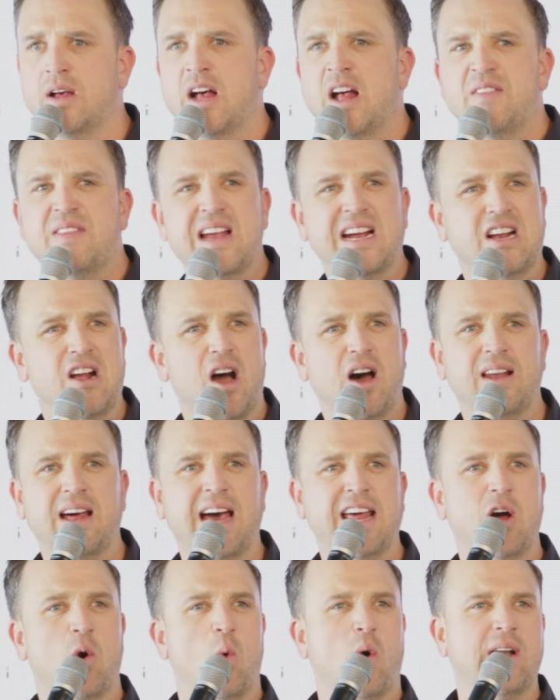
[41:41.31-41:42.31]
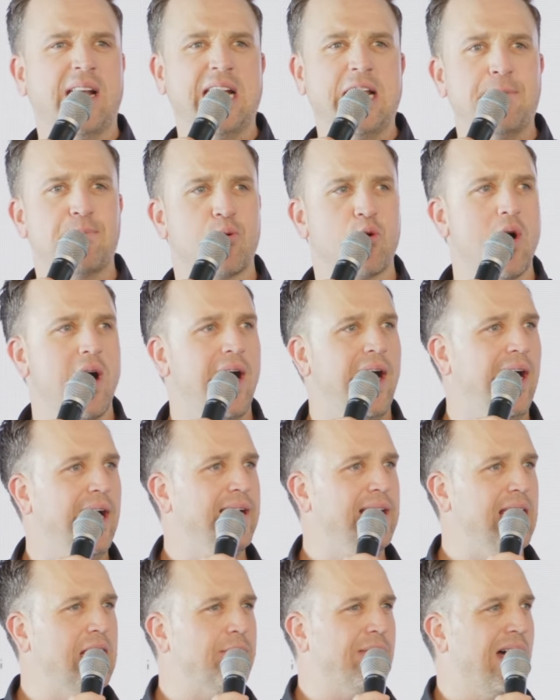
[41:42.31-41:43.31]
that God, I don't want any pride
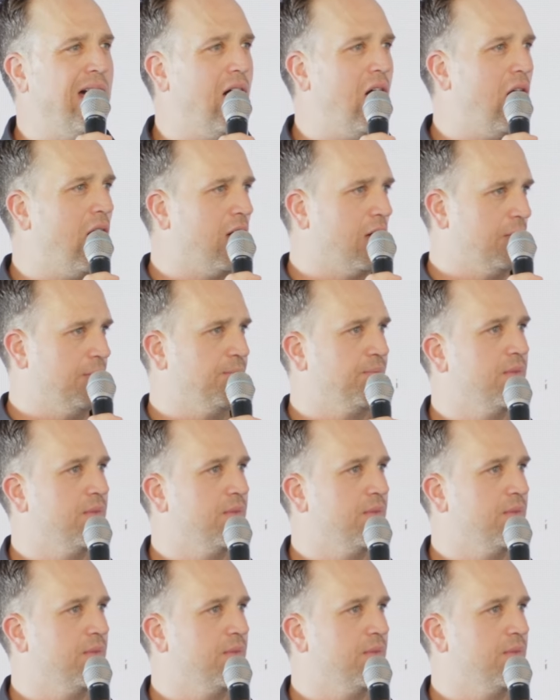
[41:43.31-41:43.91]
in my heart.